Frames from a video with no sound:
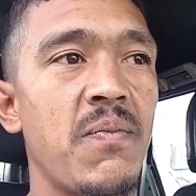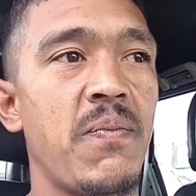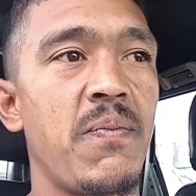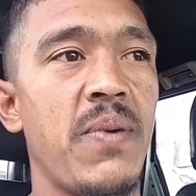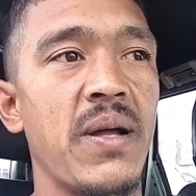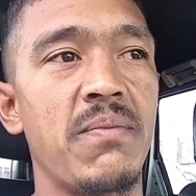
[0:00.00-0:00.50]

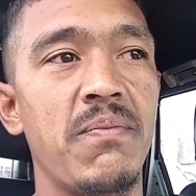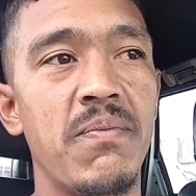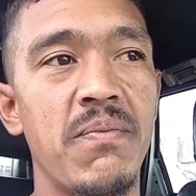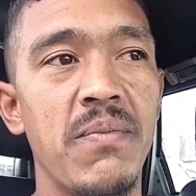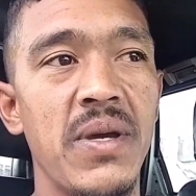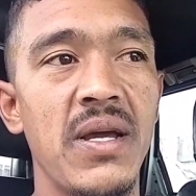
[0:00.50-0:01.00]
But
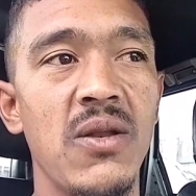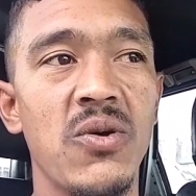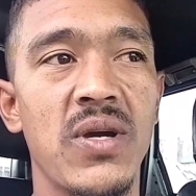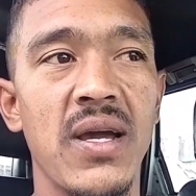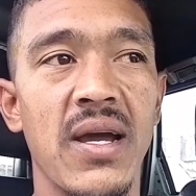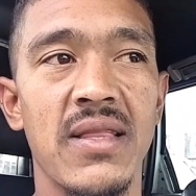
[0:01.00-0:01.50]
me
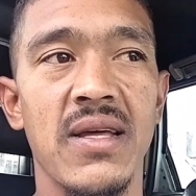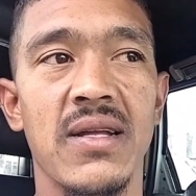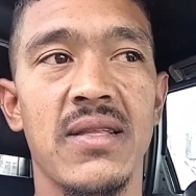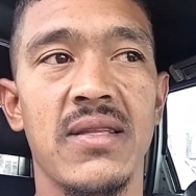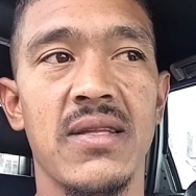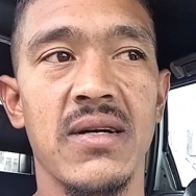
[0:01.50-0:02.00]
looking at that
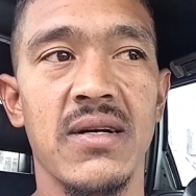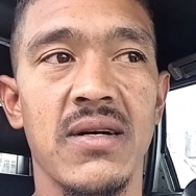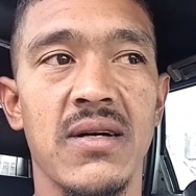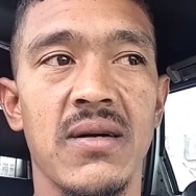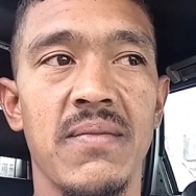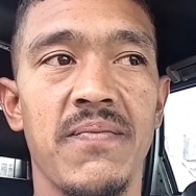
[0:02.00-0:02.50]

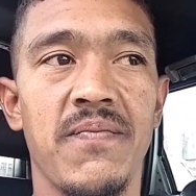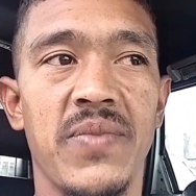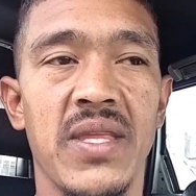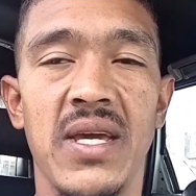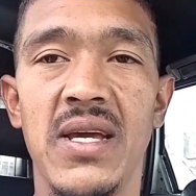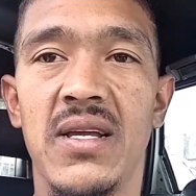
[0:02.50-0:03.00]

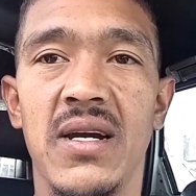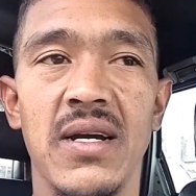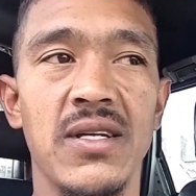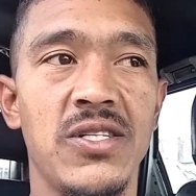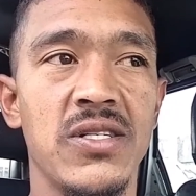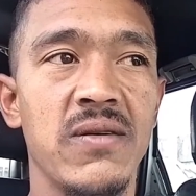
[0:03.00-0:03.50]
heat
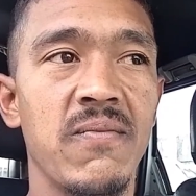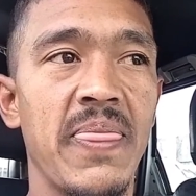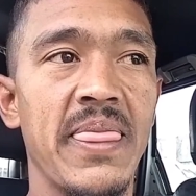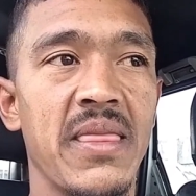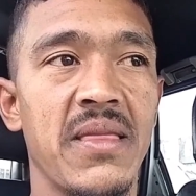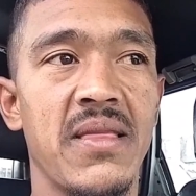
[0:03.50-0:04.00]
gauge,
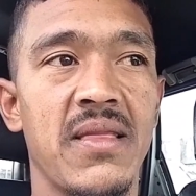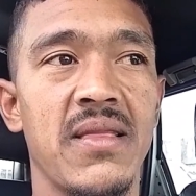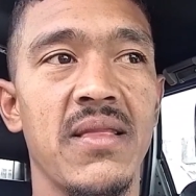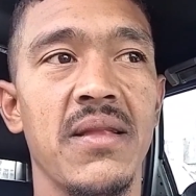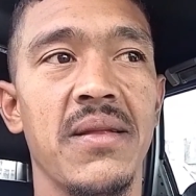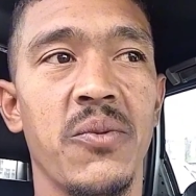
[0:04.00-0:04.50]

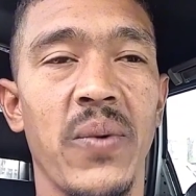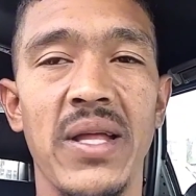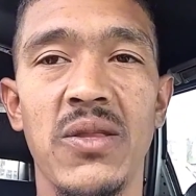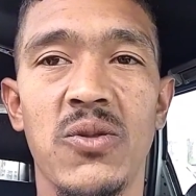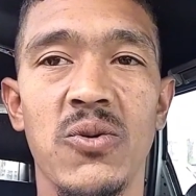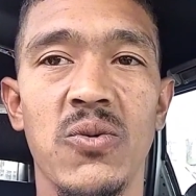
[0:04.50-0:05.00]
it
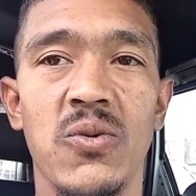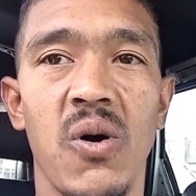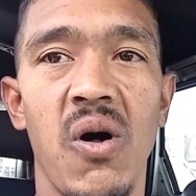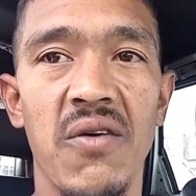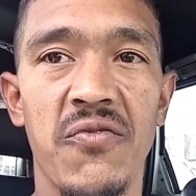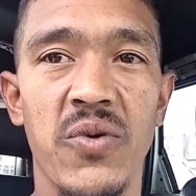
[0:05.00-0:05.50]
went to
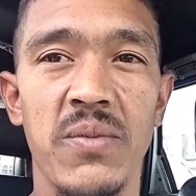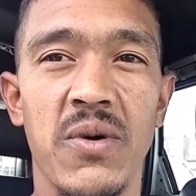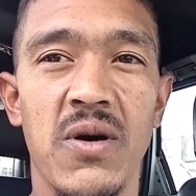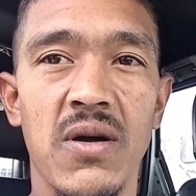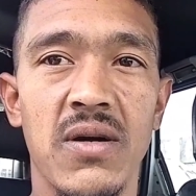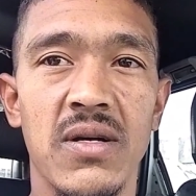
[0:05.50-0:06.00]
halfway
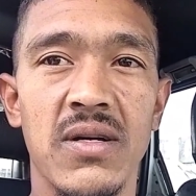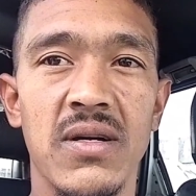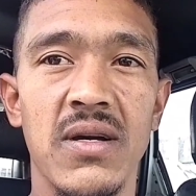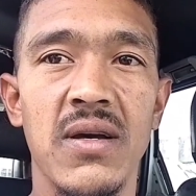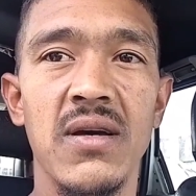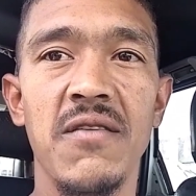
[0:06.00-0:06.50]
mark,
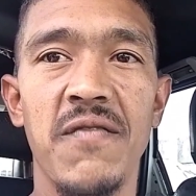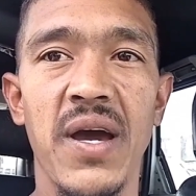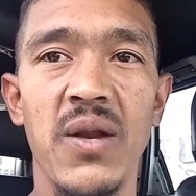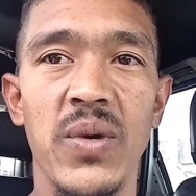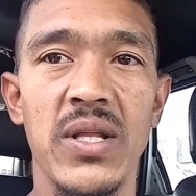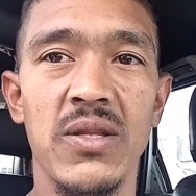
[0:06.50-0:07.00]

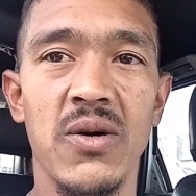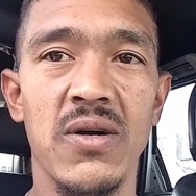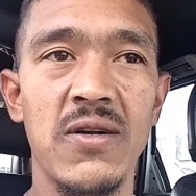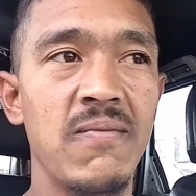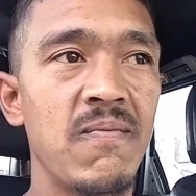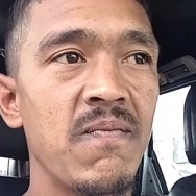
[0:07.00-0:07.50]
fan went
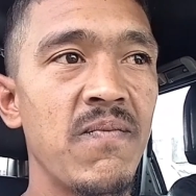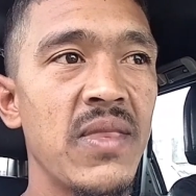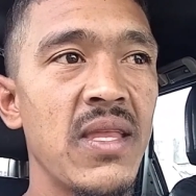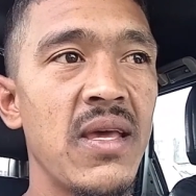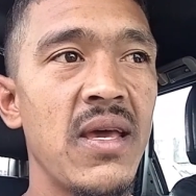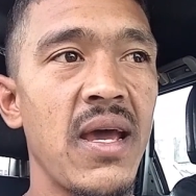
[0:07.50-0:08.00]
on,
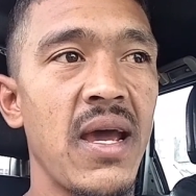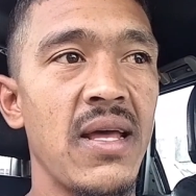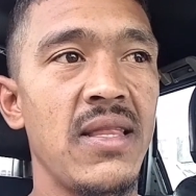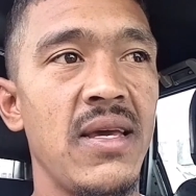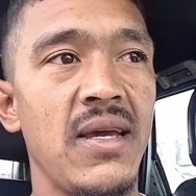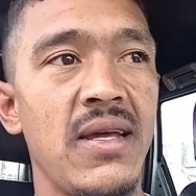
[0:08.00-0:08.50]

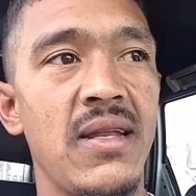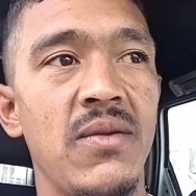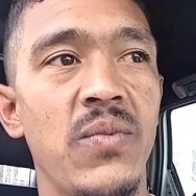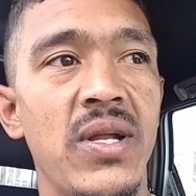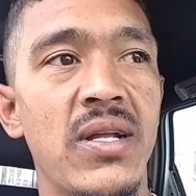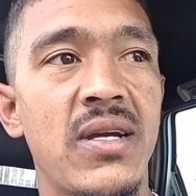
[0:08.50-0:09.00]
and then
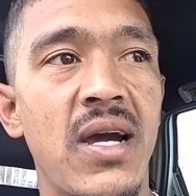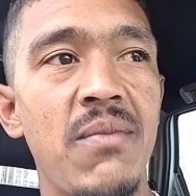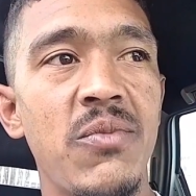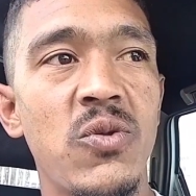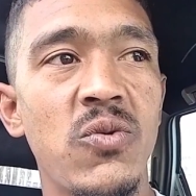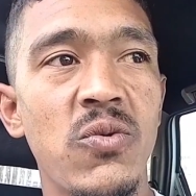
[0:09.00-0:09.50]
when it came
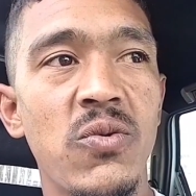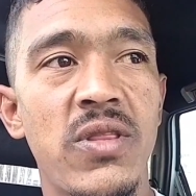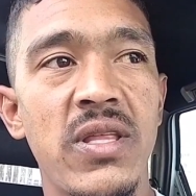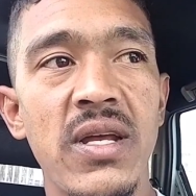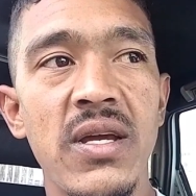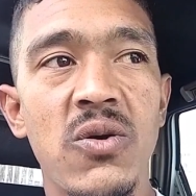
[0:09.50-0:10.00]
to
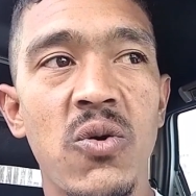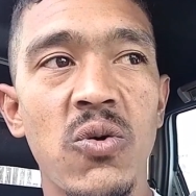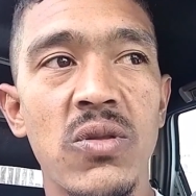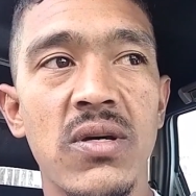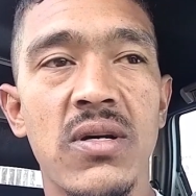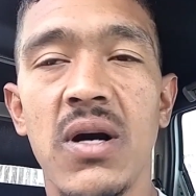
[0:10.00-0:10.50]

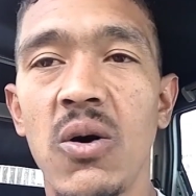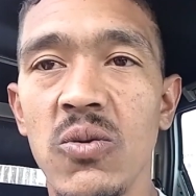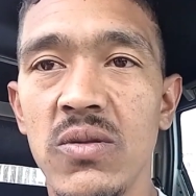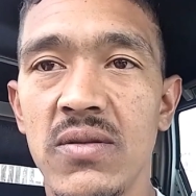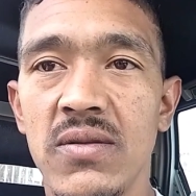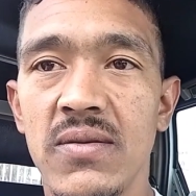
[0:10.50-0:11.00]
3/4
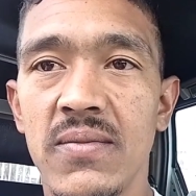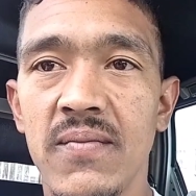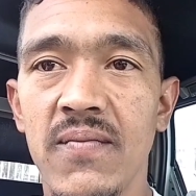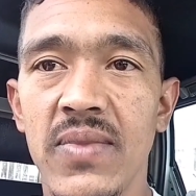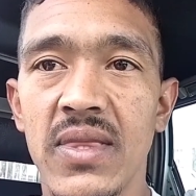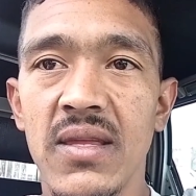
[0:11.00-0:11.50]
cold,
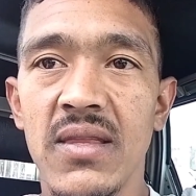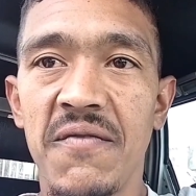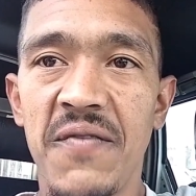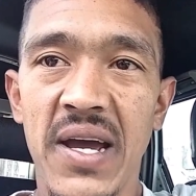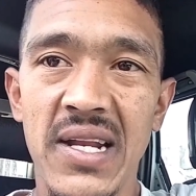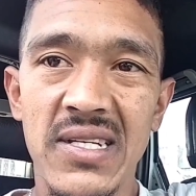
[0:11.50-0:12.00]
the
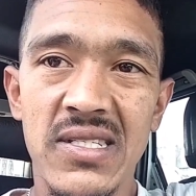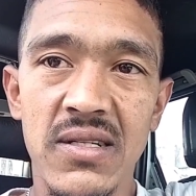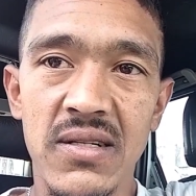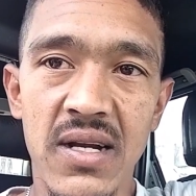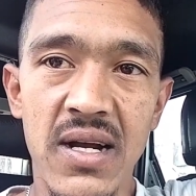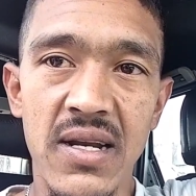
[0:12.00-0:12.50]
fan is
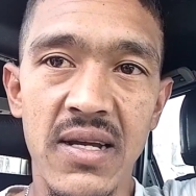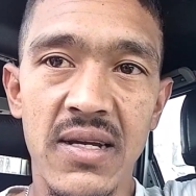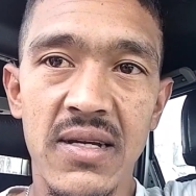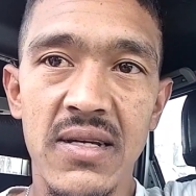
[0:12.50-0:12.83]
still running.